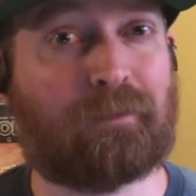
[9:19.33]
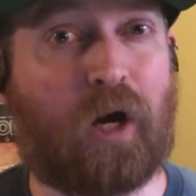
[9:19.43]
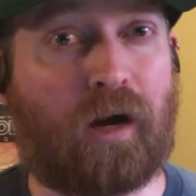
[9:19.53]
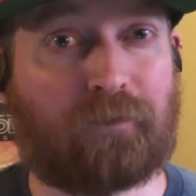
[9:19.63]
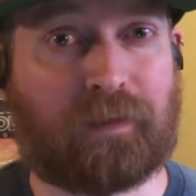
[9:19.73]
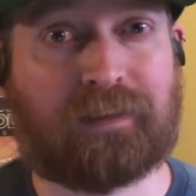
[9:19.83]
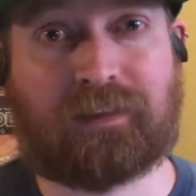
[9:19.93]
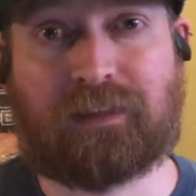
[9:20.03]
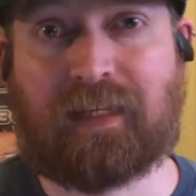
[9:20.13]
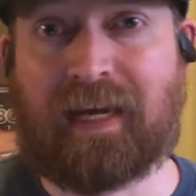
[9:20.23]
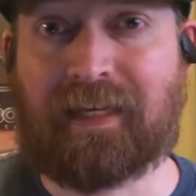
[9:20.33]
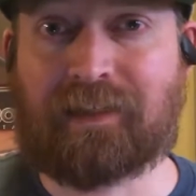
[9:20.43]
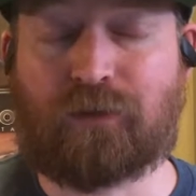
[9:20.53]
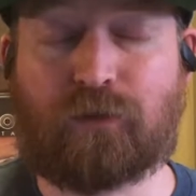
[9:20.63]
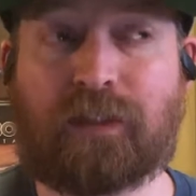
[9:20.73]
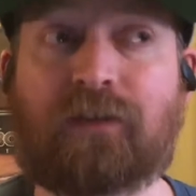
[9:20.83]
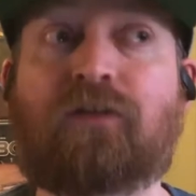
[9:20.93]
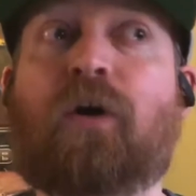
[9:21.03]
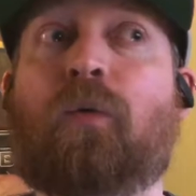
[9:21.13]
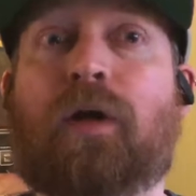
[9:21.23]
offerings, and you
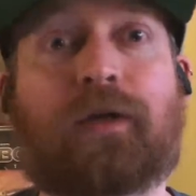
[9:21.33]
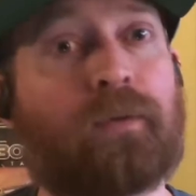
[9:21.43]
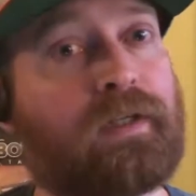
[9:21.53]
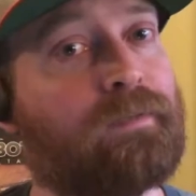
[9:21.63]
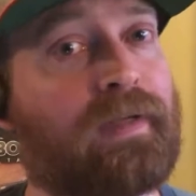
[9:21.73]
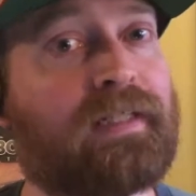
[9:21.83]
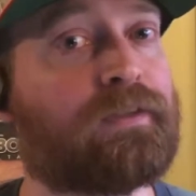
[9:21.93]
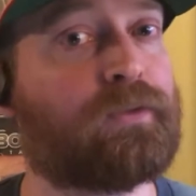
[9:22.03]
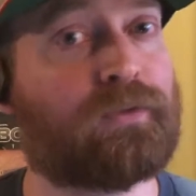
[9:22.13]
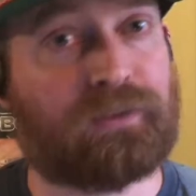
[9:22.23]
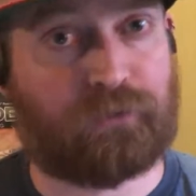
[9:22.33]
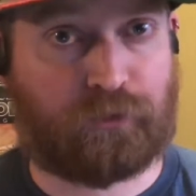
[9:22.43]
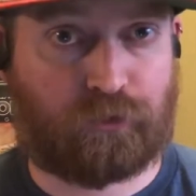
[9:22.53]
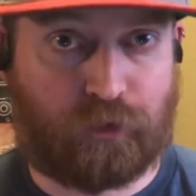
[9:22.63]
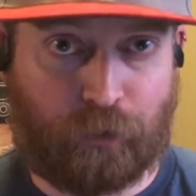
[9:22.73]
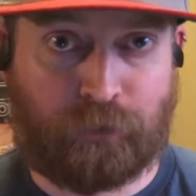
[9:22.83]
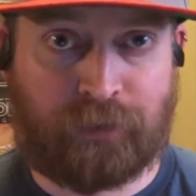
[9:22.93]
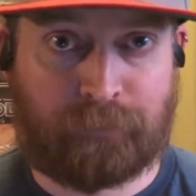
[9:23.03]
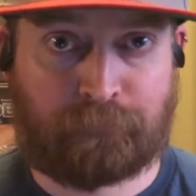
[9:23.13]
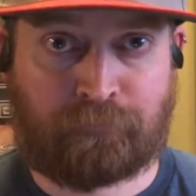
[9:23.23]
didn't know what you were committing to until you chose
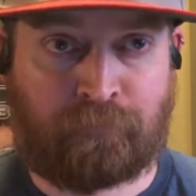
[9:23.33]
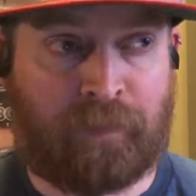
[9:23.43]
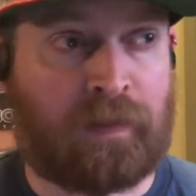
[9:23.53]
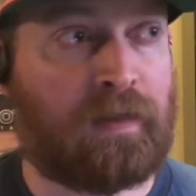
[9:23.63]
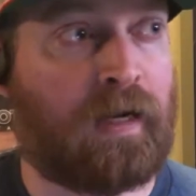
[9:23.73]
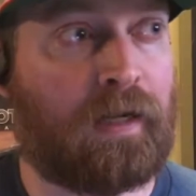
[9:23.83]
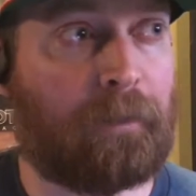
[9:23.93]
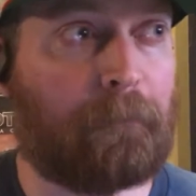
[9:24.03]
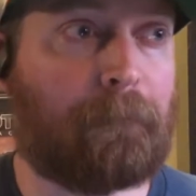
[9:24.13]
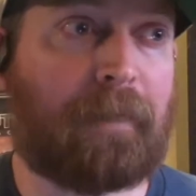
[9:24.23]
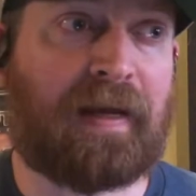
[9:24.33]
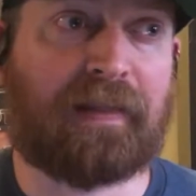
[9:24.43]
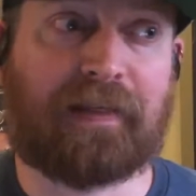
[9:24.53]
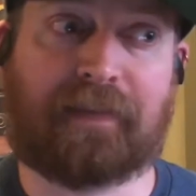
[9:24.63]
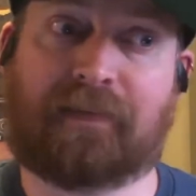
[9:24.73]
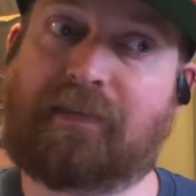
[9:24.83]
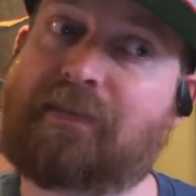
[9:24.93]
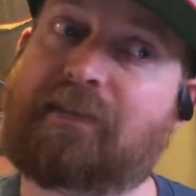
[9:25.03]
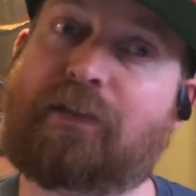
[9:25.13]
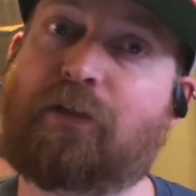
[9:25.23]
it. And then
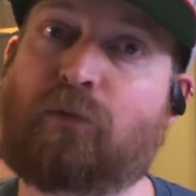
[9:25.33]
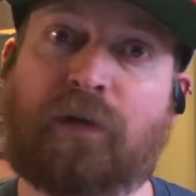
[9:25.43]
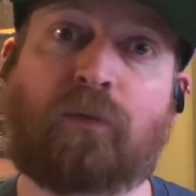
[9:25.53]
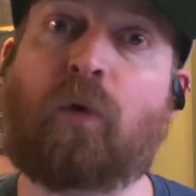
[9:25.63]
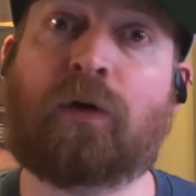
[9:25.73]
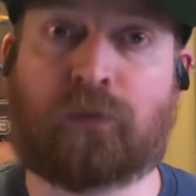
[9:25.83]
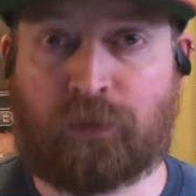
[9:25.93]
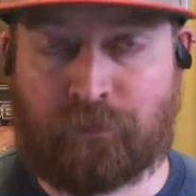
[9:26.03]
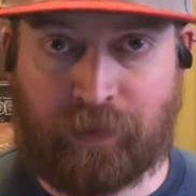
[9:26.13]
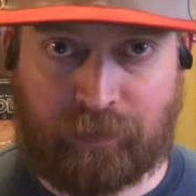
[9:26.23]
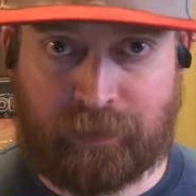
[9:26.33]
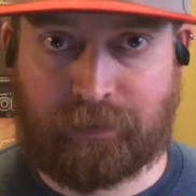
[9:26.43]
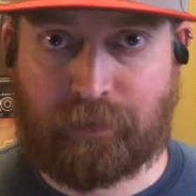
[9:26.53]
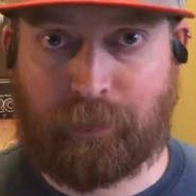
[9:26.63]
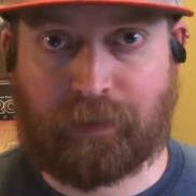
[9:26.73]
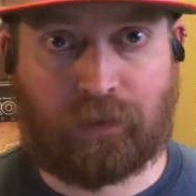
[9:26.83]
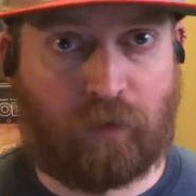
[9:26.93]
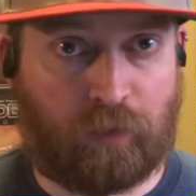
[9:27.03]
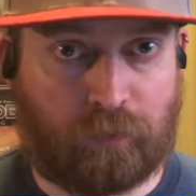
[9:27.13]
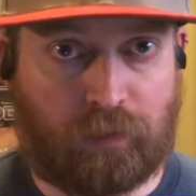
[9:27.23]
your rewards would vary depending
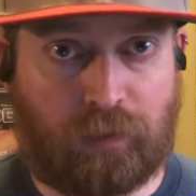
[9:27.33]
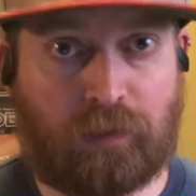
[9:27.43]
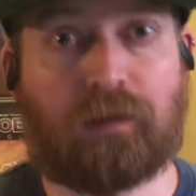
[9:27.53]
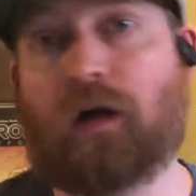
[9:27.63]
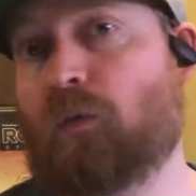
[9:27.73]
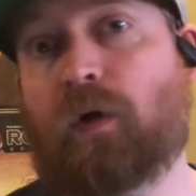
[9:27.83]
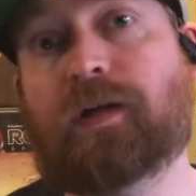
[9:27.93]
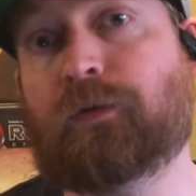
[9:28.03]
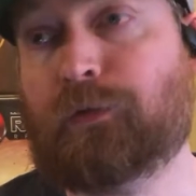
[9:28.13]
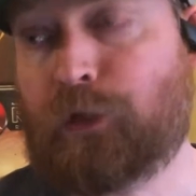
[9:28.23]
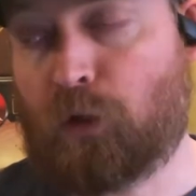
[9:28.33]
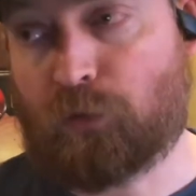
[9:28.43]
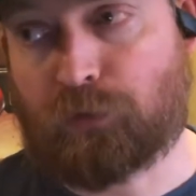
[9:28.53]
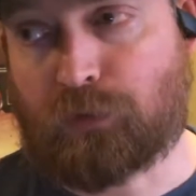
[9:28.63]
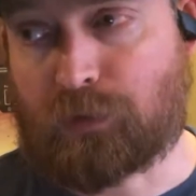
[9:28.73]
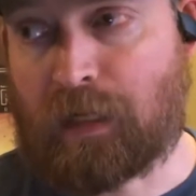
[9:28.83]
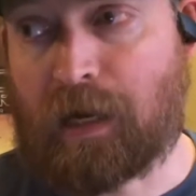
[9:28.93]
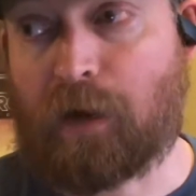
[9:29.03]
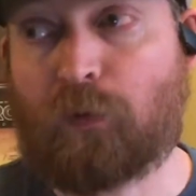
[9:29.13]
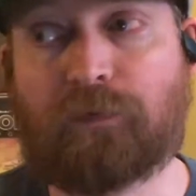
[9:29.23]
on what you chose.
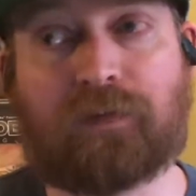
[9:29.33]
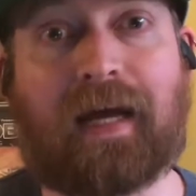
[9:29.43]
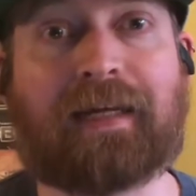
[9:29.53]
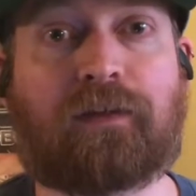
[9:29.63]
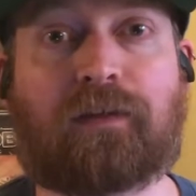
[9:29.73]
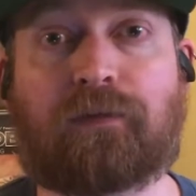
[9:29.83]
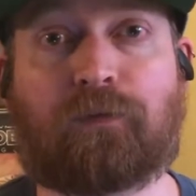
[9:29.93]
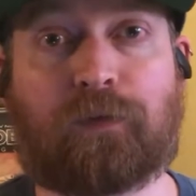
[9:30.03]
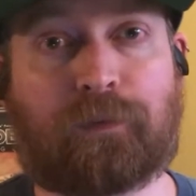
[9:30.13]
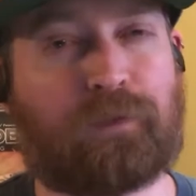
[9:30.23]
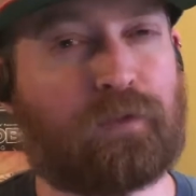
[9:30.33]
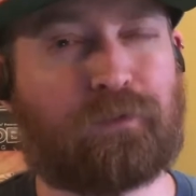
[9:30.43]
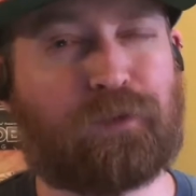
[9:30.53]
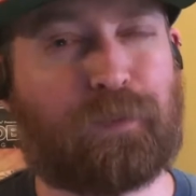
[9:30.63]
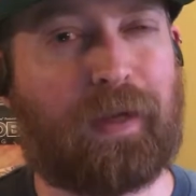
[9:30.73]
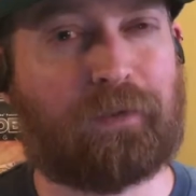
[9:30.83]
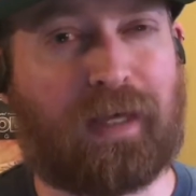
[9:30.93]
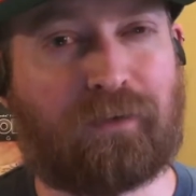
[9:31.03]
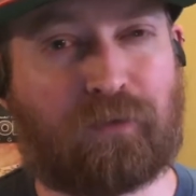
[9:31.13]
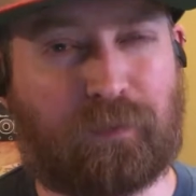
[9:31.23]
I would have liked for them to have spelled
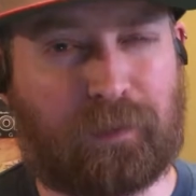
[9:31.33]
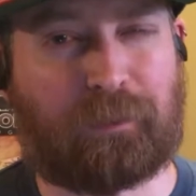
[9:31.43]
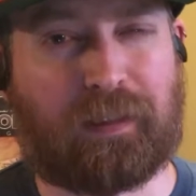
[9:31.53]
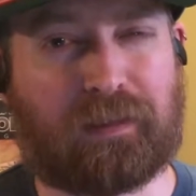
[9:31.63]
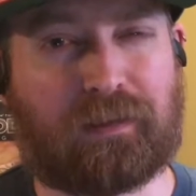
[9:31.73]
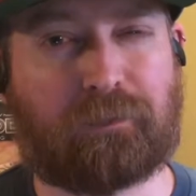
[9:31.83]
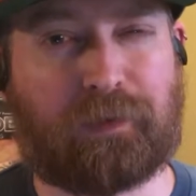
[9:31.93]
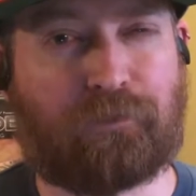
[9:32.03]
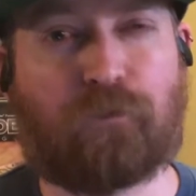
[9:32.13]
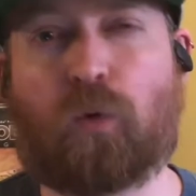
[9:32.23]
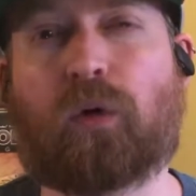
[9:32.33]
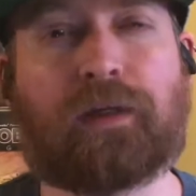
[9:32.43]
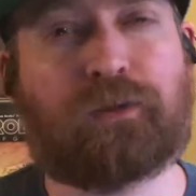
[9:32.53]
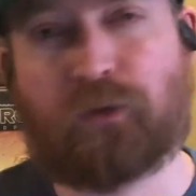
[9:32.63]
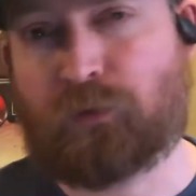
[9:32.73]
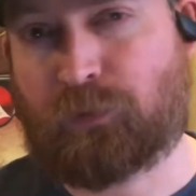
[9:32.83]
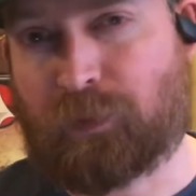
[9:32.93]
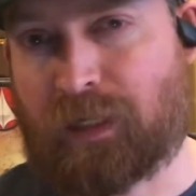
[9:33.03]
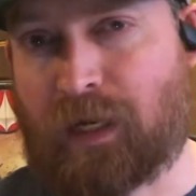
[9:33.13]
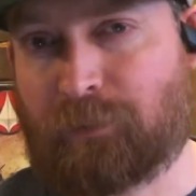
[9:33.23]
out a little bit better before I chose
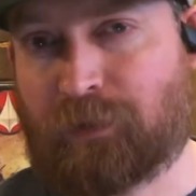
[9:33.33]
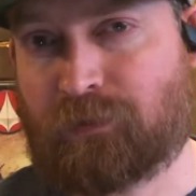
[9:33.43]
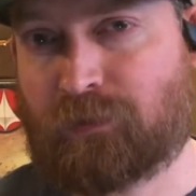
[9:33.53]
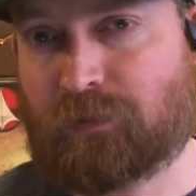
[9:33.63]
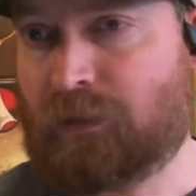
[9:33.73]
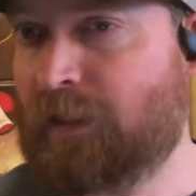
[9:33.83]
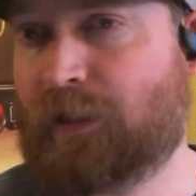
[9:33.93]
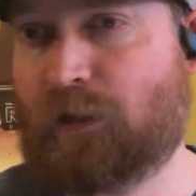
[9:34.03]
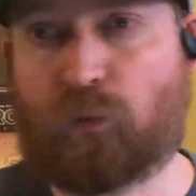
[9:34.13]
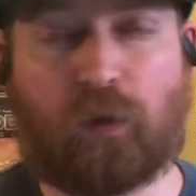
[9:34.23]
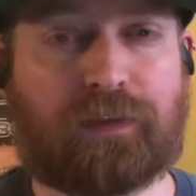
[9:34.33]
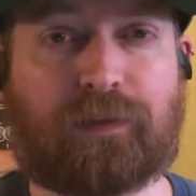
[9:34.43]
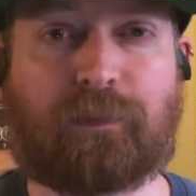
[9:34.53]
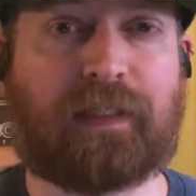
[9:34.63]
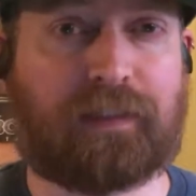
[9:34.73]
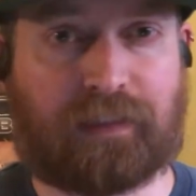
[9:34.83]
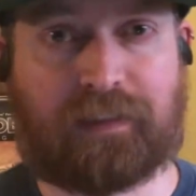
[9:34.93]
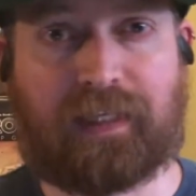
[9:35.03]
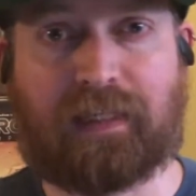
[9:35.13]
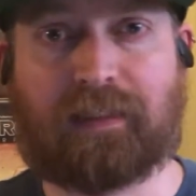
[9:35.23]
my options. What does it mean to
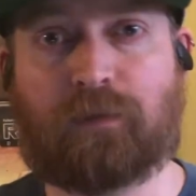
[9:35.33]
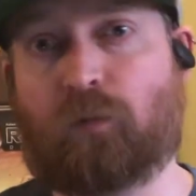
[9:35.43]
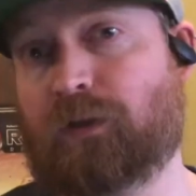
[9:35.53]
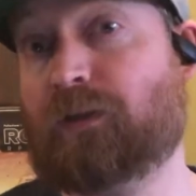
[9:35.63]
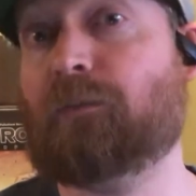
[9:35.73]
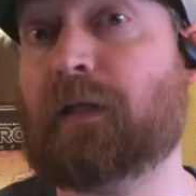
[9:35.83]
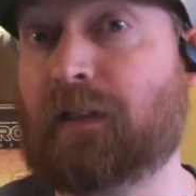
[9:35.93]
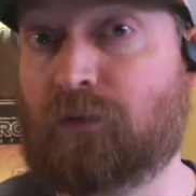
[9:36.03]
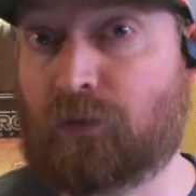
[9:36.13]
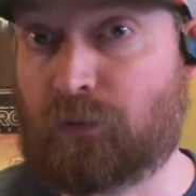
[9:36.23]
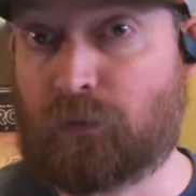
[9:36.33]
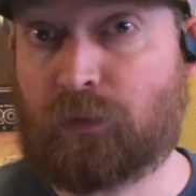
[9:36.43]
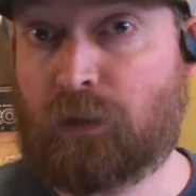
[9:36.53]
contain them? What does it mean to